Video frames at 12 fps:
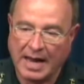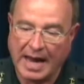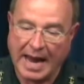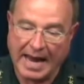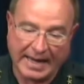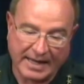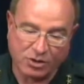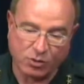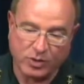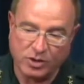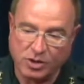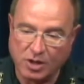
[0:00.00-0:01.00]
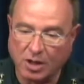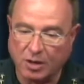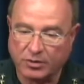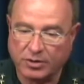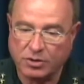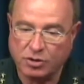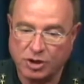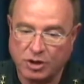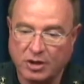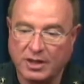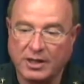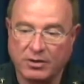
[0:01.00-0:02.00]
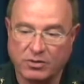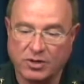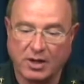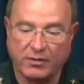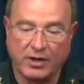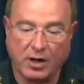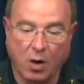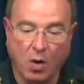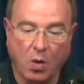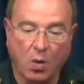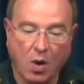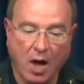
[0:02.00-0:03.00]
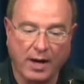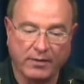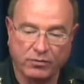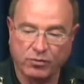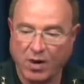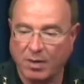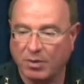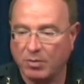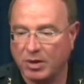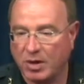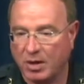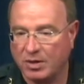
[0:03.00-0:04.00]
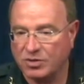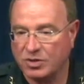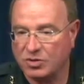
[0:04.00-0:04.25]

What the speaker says: and as a result, she could get herself in a whole lot of trouble because